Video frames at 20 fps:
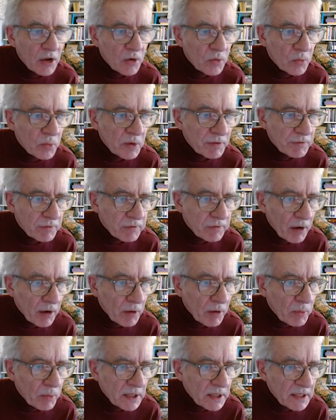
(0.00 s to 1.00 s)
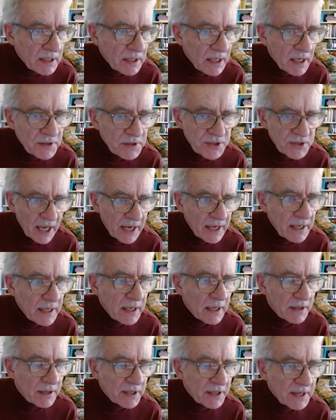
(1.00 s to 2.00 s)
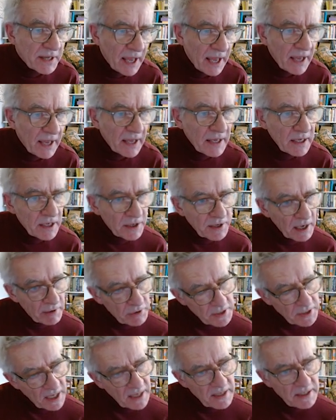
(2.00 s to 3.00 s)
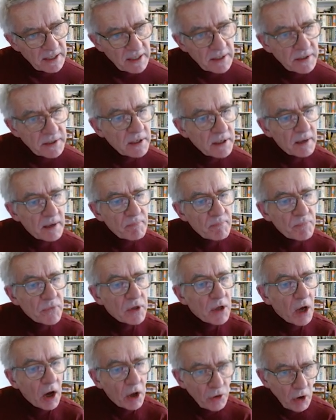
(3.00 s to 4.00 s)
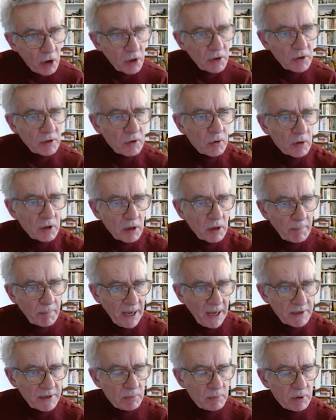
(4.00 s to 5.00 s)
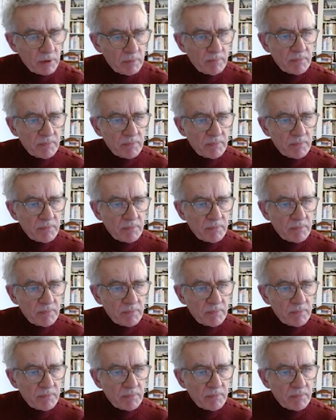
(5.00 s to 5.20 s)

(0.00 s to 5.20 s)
we say that A and A rotated are not compatible.